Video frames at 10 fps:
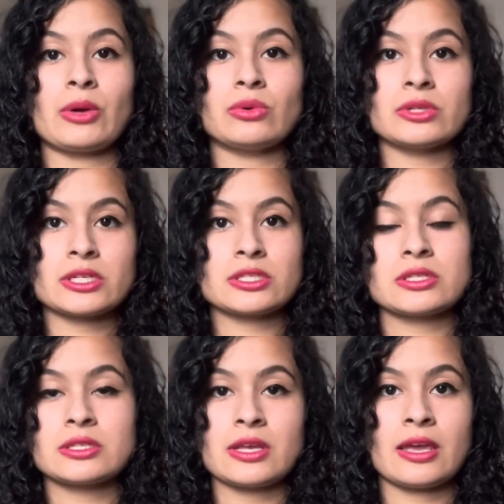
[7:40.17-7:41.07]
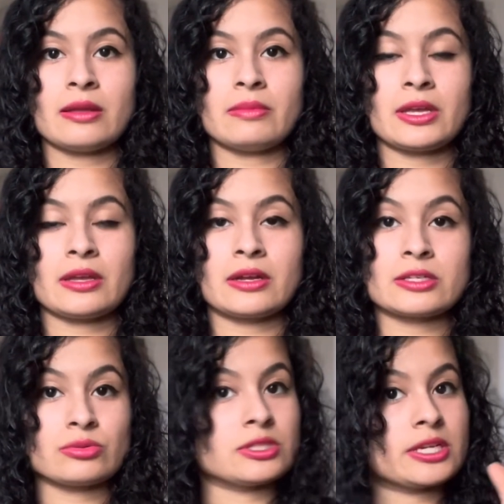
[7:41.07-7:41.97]
oldest and my
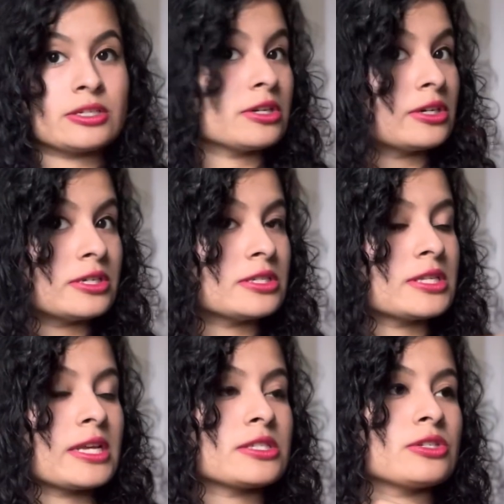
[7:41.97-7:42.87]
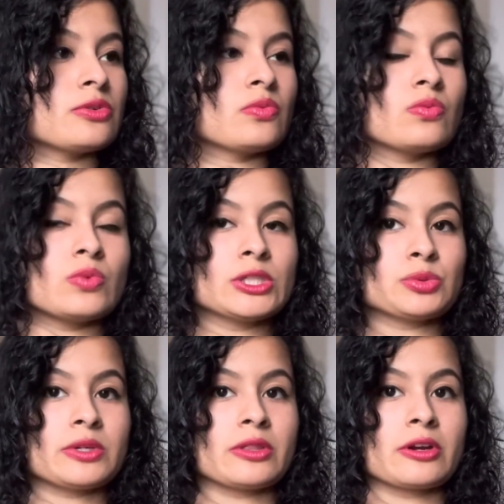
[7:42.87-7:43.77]
youngest will take turns as to which
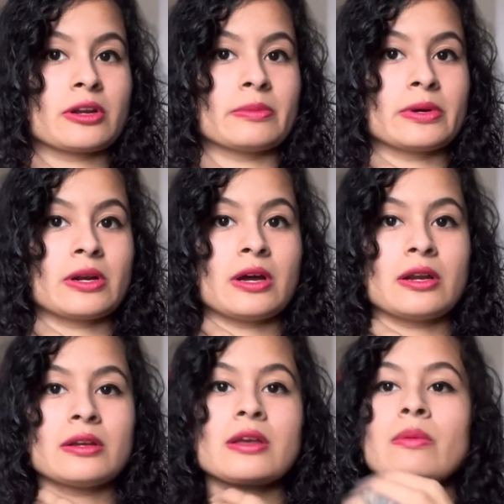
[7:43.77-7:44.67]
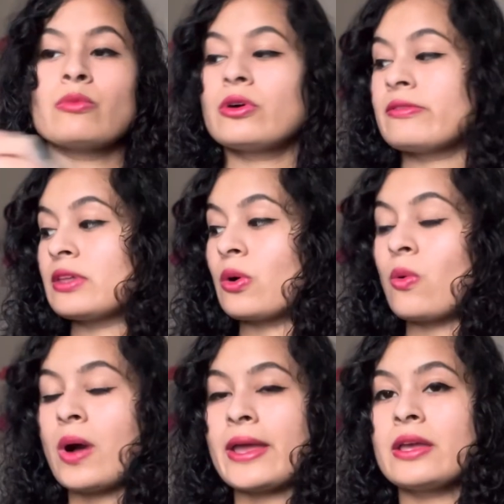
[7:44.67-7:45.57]
one they're going to put on. More of the
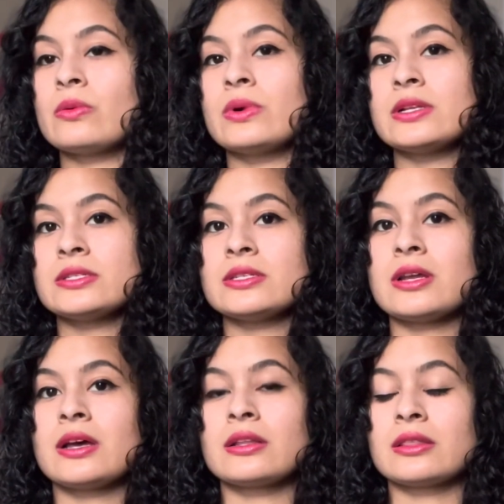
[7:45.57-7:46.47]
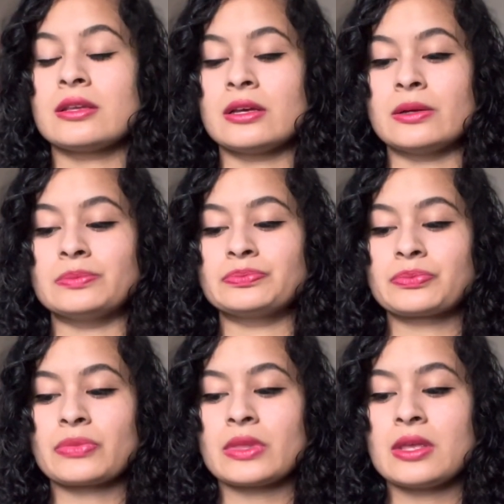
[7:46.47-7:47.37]
quiet ones, not the
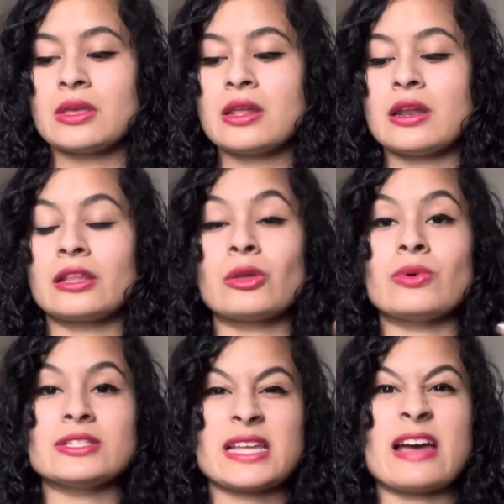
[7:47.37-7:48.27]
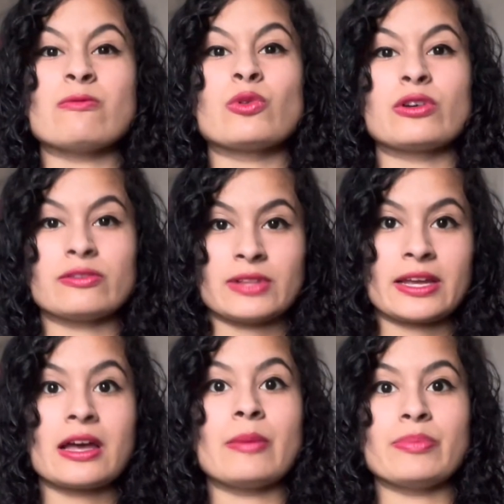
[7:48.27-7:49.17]
ones that have more of
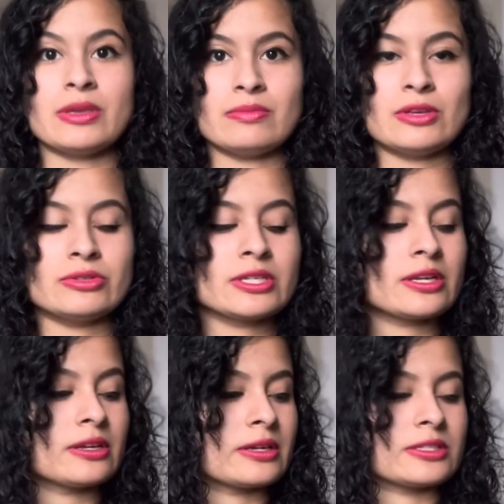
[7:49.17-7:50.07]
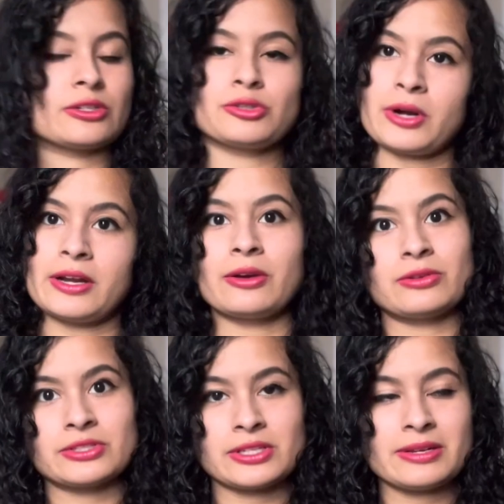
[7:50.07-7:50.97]
like upbeat music because they're trying to go to
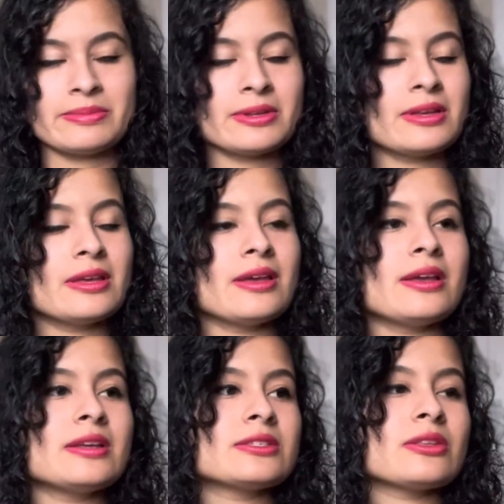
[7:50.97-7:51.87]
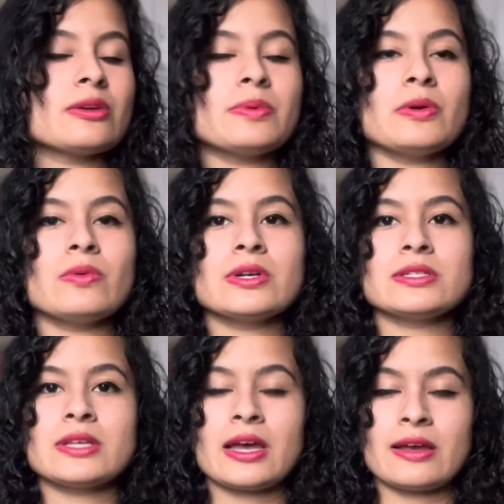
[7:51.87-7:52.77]
sleep. So they'll put
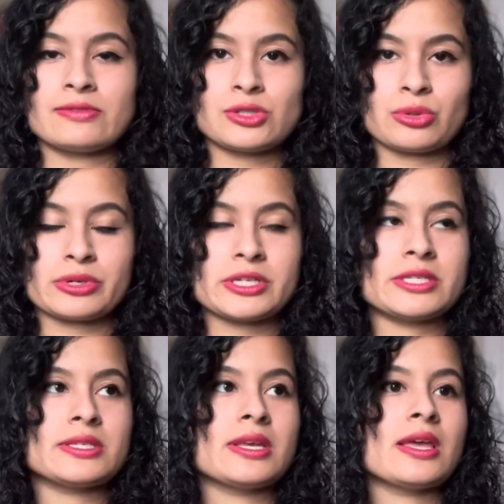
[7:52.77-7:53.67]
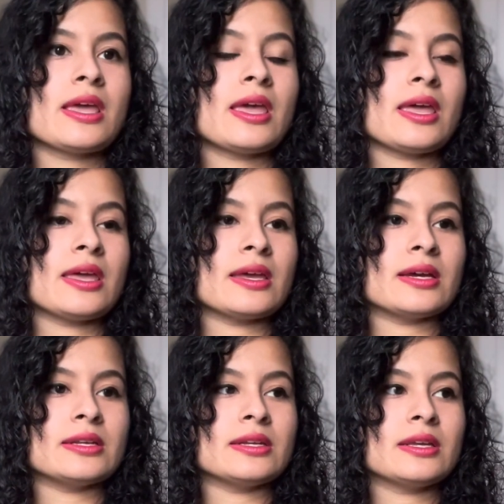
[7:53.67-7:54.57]
ones that have stories,
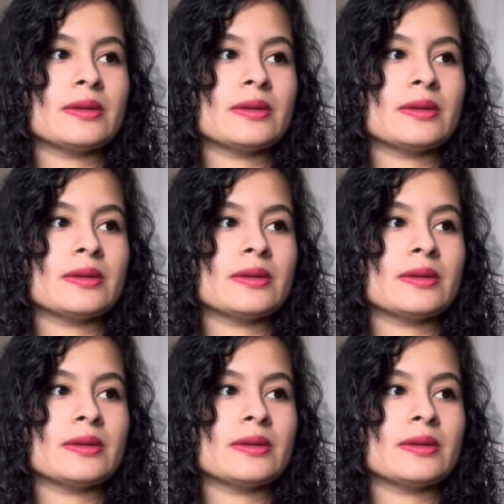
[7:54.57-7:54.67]
and